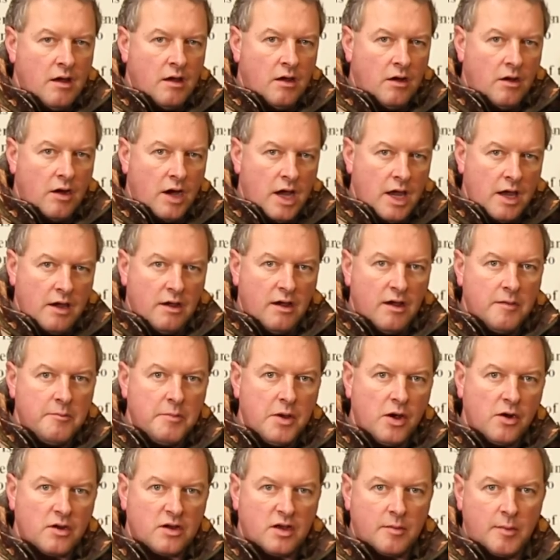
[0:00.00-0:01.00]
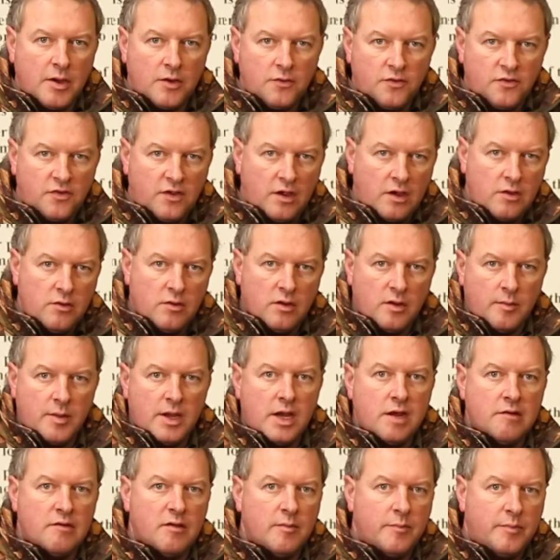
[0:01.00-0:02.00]
Hi, I'm Mark Camoccio and I'm
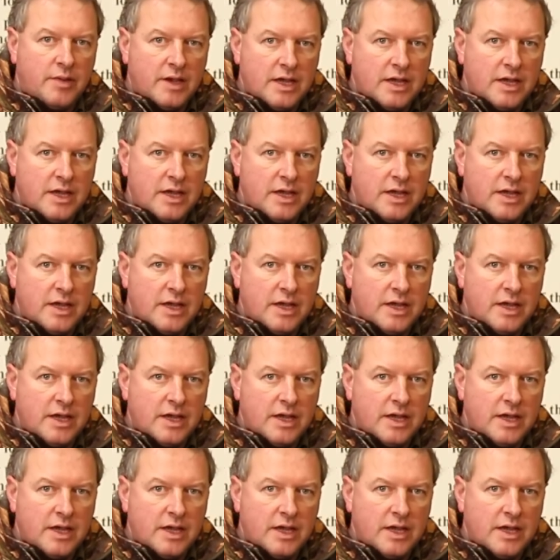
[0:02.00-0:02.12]
here at